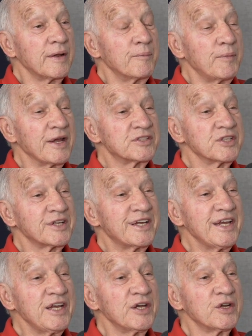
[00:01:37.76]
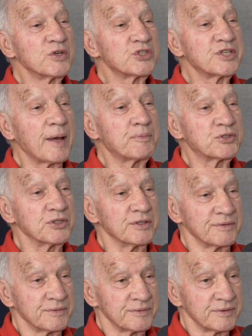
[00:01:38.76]
makes a key
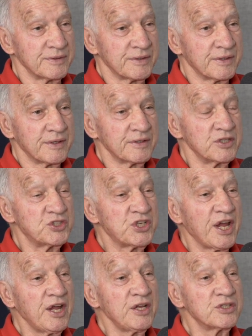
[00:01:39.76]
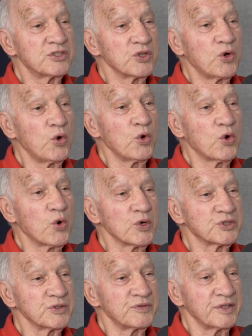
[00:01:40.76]
interception to change the whole
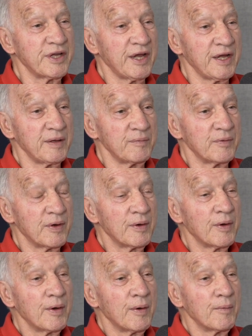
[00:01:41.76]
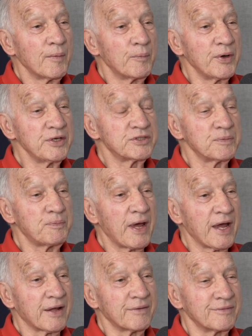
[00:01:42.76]
course of the game. Brings it
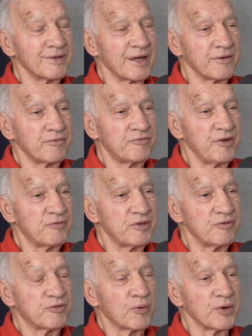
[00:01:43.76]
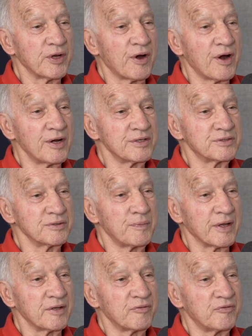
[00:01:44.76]
back like 54 yards to
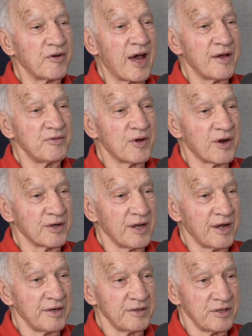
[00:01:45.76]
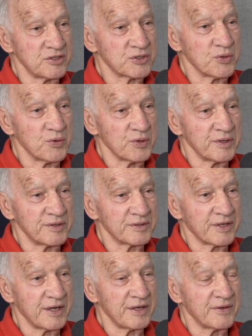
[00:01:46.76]
about the 5-yard line, and they scored.
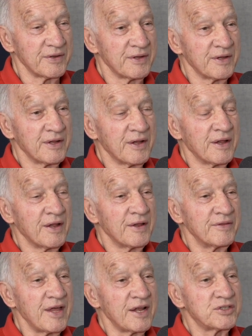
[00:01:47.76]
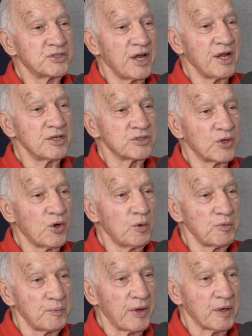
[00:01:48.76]
Okay, that changed the whole
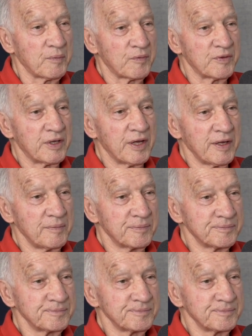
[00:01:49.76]
momentum of the game.